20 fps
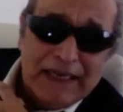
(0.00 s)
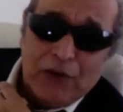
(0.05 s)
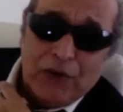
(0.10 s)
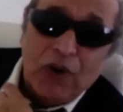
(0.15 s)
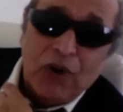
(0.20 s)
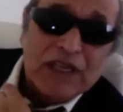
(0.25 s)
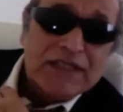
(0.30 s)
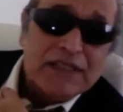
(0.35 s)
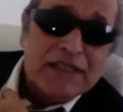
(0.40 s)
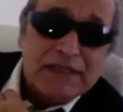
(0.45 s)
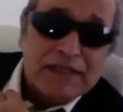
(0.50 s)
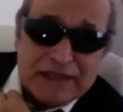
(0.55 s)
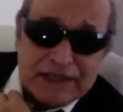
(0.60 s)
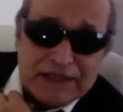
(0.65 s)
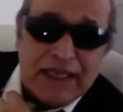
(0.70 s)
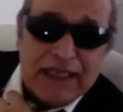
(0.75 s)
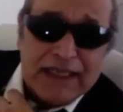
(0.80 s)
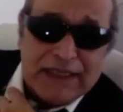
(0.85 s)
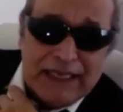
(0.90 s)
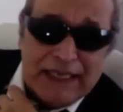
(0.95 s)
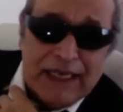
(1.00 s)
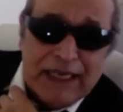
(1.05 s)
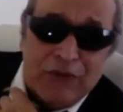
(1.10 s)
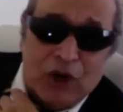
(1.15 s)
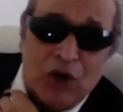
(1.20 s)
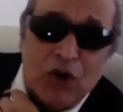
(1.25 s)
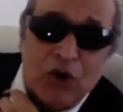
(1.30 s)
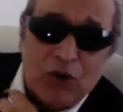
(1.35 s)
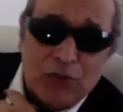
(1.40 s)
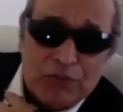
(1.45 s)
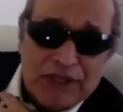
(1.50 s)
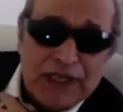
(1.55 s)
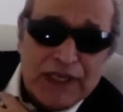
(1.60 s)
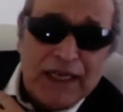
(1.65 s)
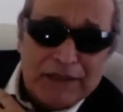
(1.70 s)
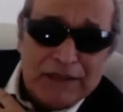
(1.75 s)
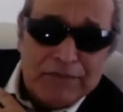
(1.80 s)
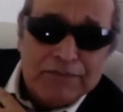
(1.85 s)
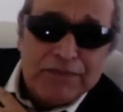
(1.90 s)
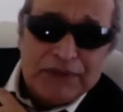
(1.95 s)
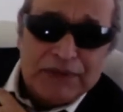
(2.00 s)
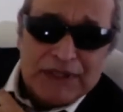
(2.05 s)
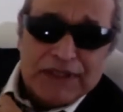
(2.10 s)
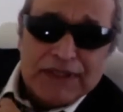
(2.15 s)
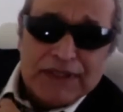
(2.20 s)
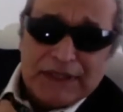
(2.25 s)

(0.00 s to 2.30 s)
it wasn't until I came home that I completely